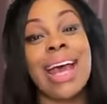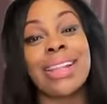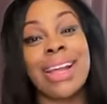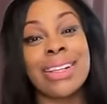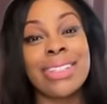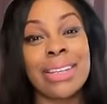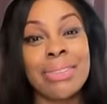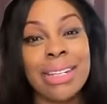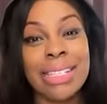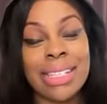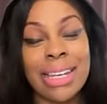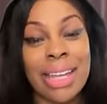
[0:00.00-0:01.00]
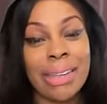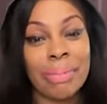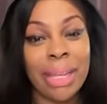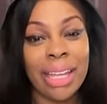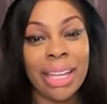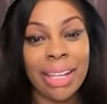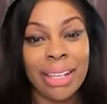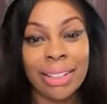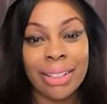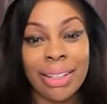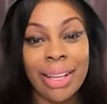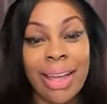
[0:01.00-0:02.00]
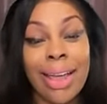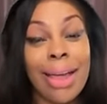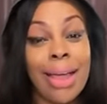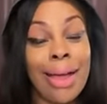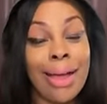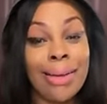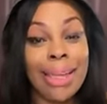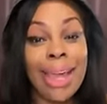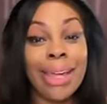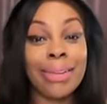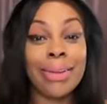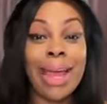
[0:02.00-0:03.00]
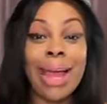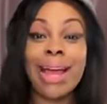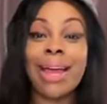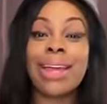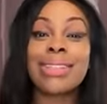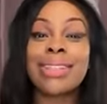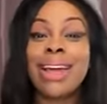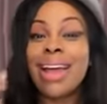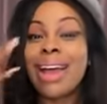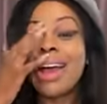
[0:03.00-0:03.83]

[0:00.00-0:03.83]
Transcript: I thought you were sleeping. Okay, you guys.